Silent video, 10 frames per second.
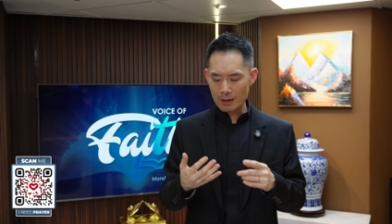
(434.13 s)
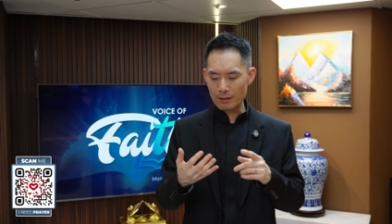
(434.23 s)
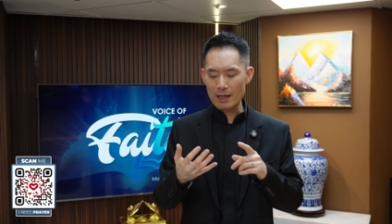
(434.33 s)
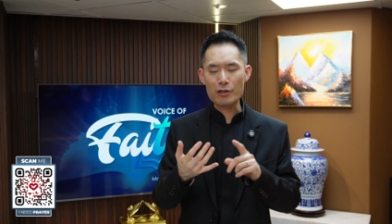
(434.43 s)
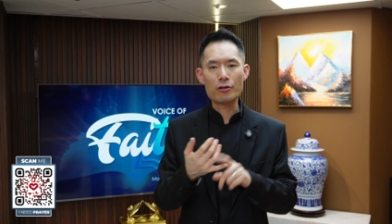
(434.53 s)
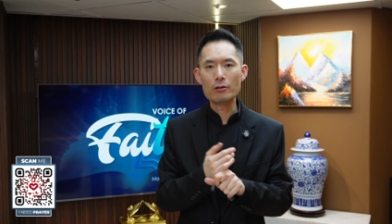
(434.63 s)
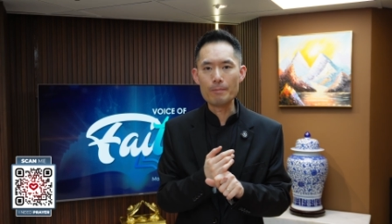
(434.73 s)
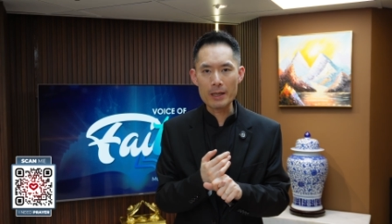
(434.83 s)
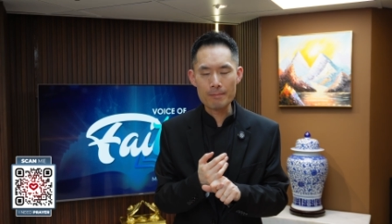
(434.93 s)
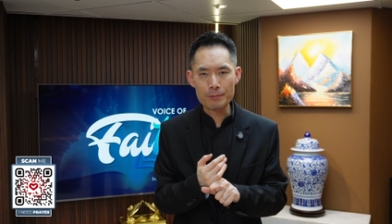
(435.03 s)
that should
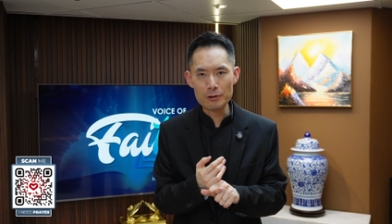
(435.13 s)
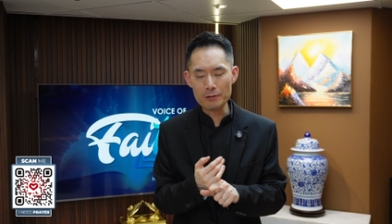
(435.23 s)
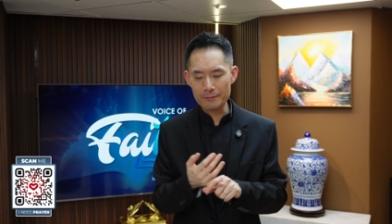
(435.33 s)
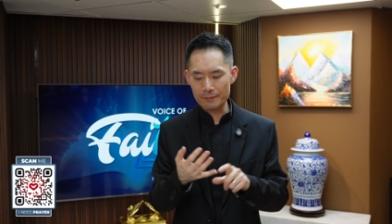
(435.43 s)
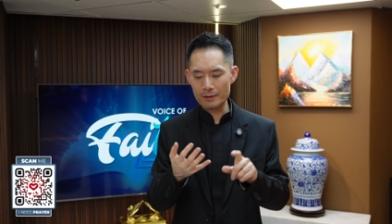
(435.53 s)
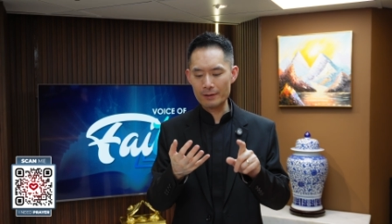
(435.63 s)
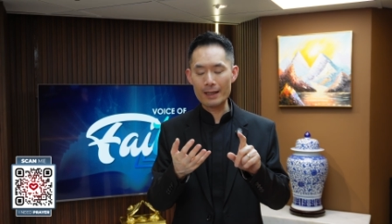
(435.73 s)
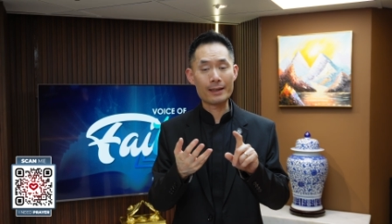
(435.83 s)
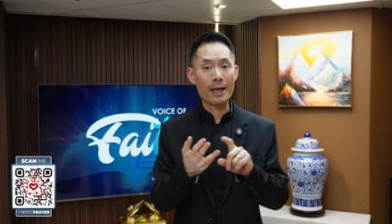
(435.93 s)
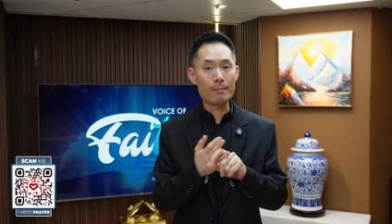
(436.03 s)
be improved,
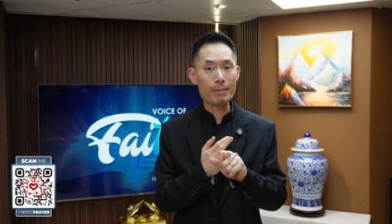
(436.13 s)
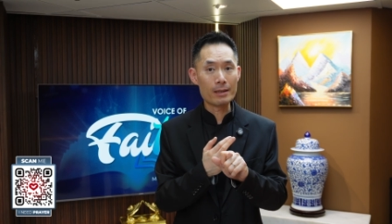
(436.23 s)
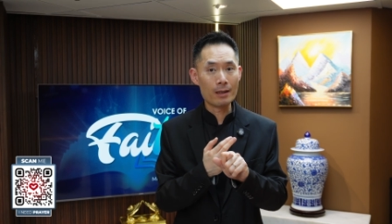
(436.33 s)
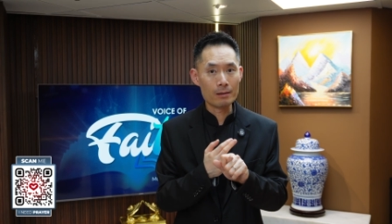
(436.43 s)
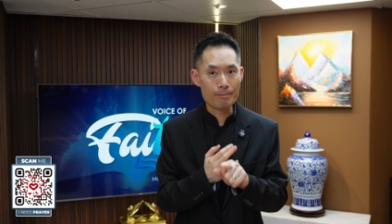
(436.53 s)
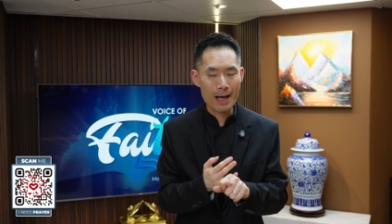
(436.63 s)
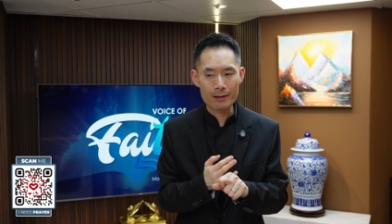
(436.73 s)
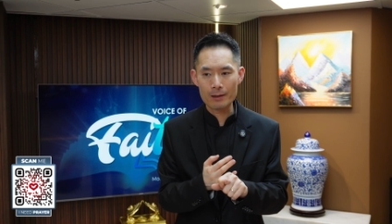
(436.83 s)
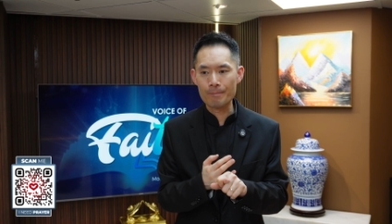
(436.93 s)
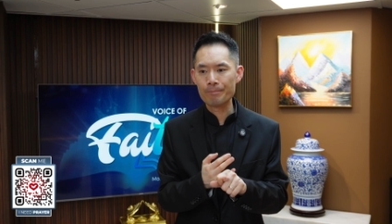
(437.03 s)
that can be done
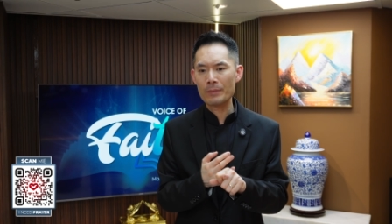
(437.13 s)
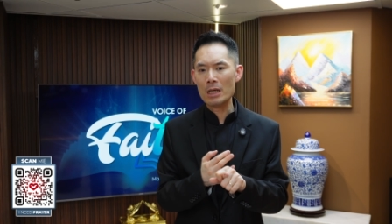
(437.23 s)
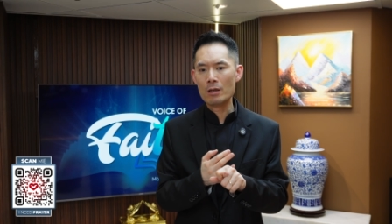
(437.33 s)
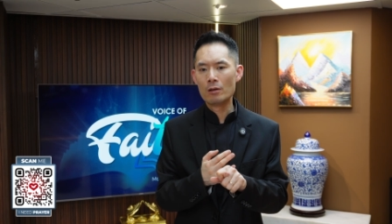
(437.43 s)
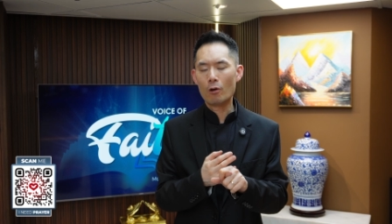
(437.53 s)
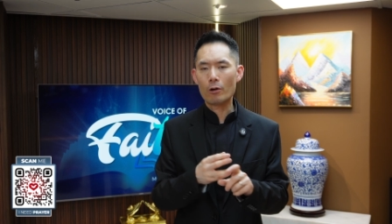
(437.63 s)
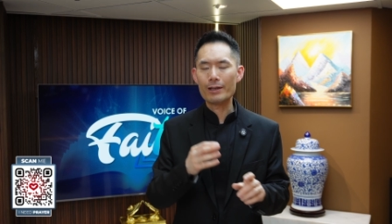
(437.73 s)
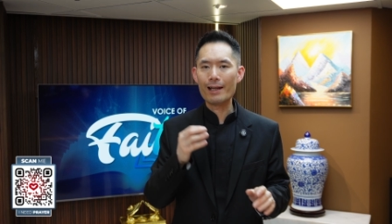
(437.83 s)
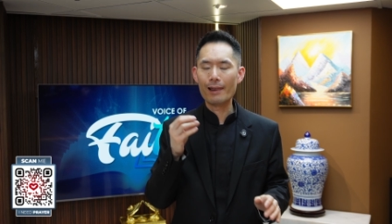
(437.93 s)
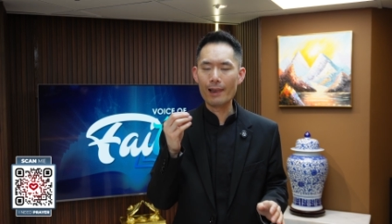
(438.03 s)
better, or
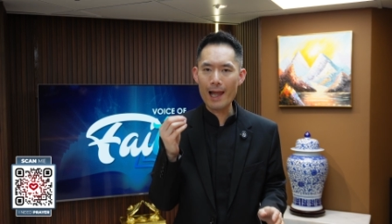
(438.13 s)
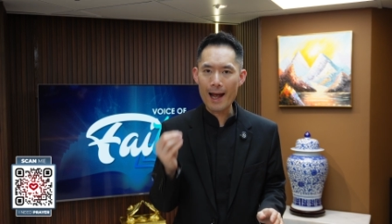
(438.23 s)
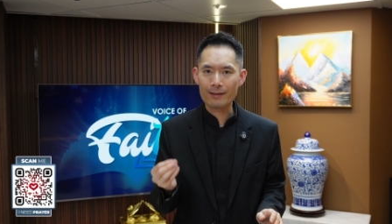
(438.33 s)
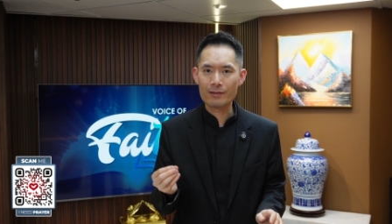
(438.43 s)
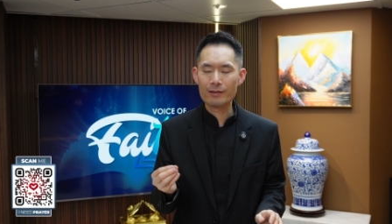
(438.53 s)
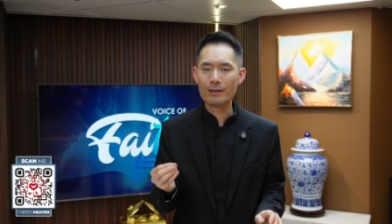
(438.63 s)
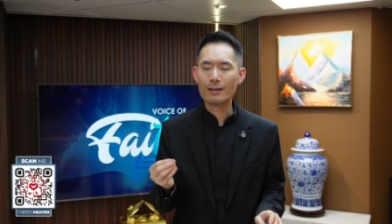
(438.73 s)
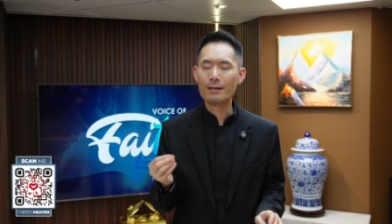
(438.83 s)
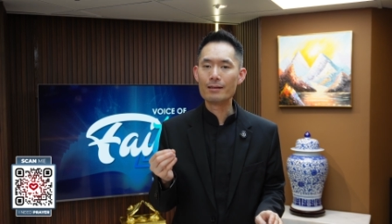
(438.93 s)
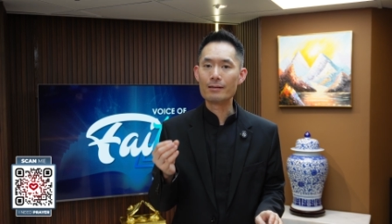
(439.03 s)
that lacks
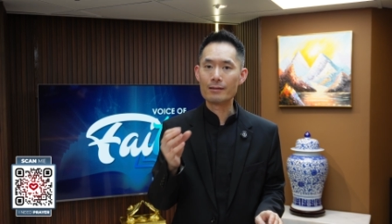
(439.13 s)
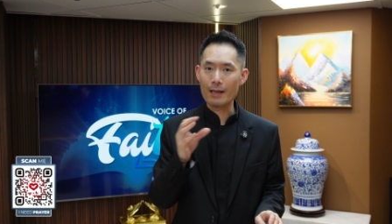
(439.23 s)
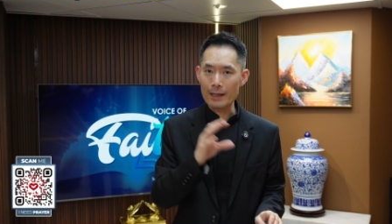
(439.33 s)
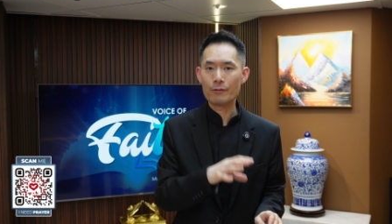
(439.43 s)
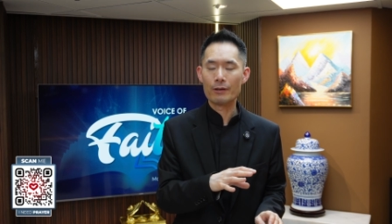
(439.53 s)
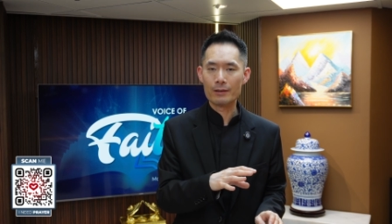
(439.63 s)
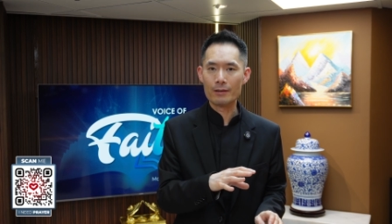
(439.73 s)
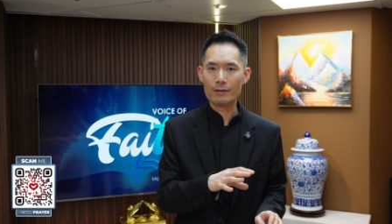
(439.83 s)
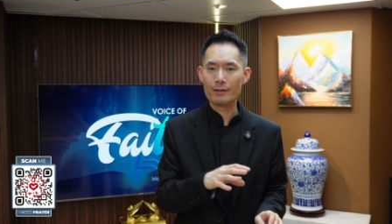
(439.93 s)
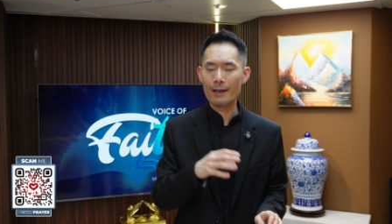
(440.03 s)

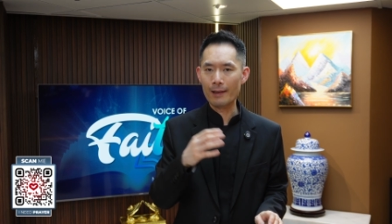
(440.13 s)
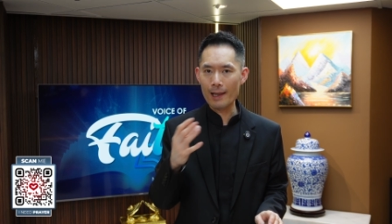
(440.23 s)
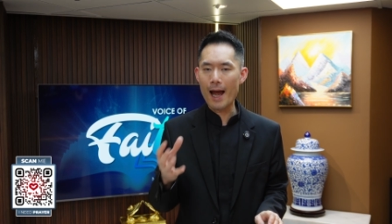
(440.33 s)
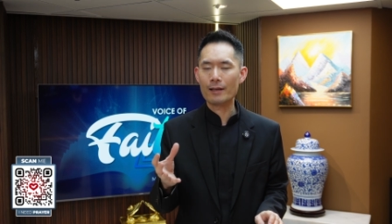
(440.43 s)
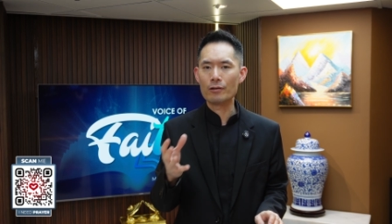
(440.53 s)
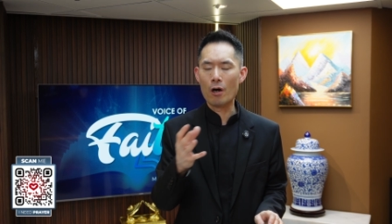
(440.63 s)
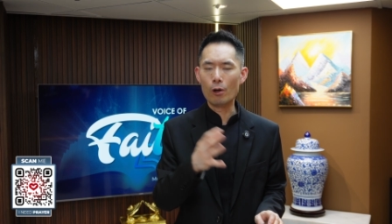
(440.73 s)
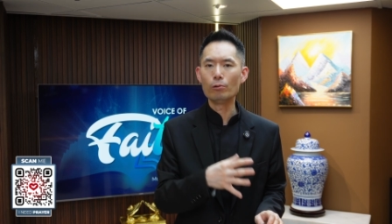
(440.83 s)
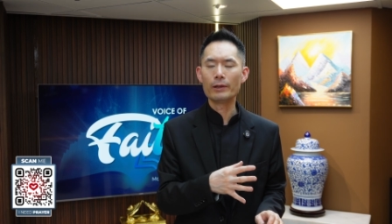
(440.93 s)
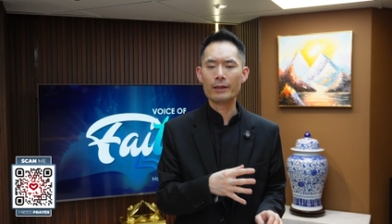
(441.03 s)
sacredness, that lacks
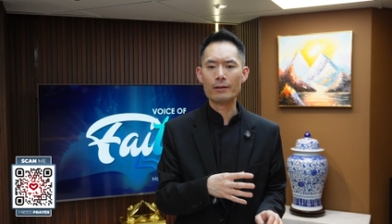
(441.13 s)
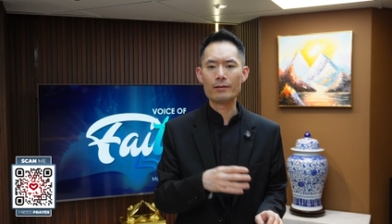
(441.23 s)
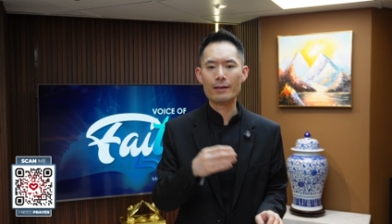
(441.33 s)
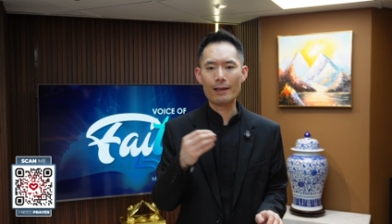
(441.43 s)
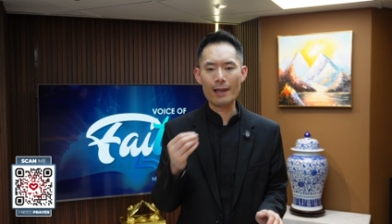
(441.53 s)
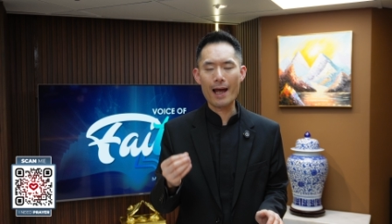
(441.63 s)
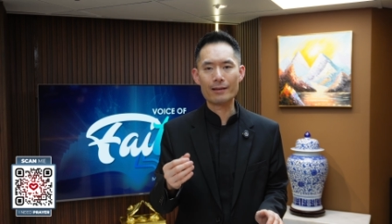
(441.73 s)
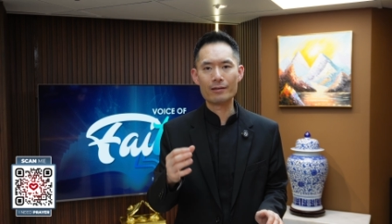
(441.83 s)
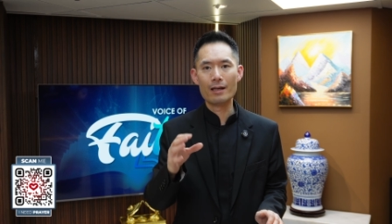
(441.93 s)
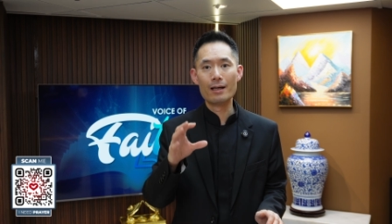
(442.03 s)
holiness, that
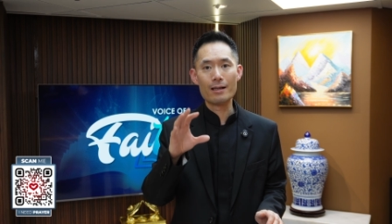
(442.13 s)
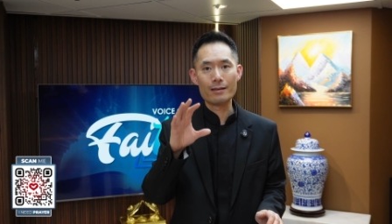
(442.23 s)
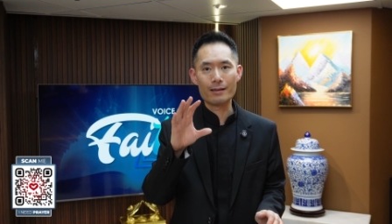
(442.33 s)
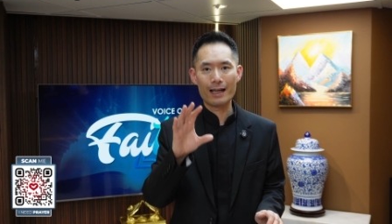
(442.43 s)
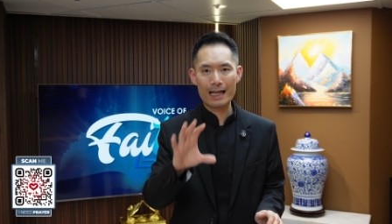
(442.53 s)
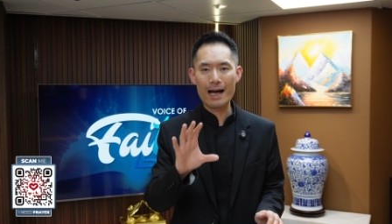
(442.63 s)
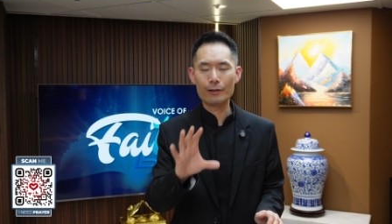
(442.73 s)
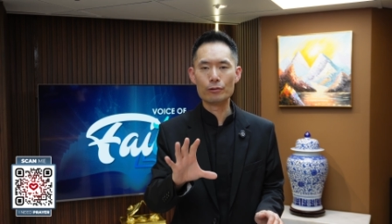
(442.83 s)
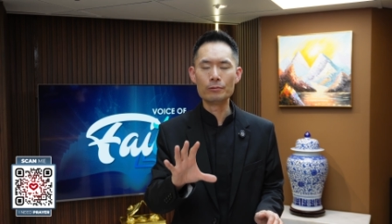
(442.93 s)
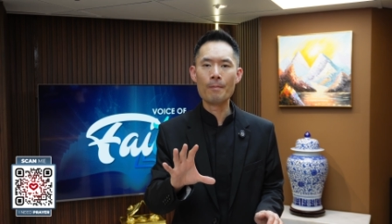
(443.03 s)
lacks
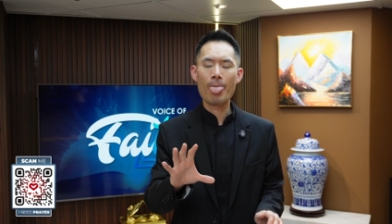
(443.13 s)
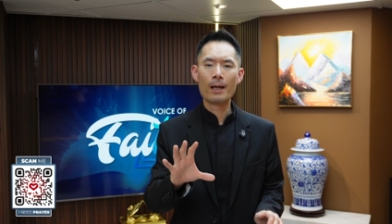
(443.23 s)
sagrado,